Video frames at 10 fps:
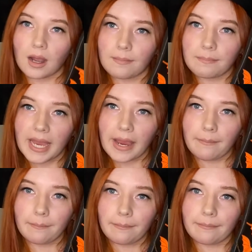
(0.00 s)

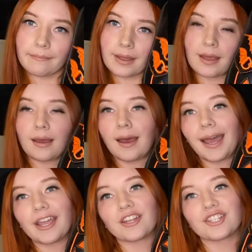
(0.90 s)
bam,
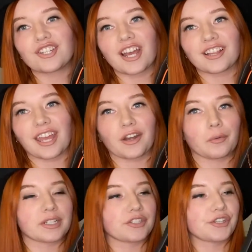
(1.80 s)
I got the jack-o'-lantern
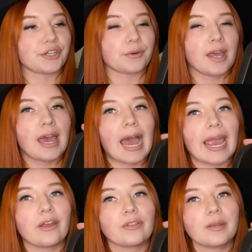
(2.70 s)
ones too.
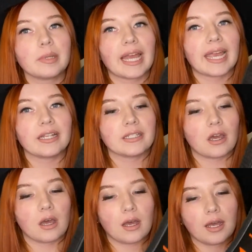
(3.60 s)
I only planned
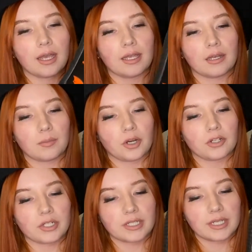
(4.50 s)
on
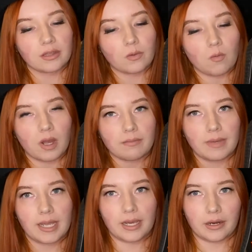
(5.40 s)
purchasing the one
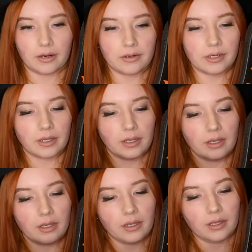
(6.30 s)
pair,
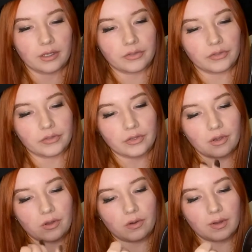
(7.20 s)

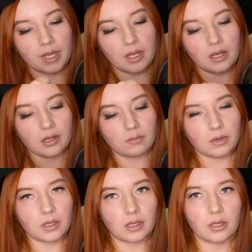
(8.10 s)
so I kind of
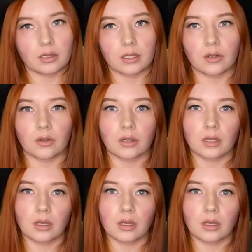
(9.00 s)
went a little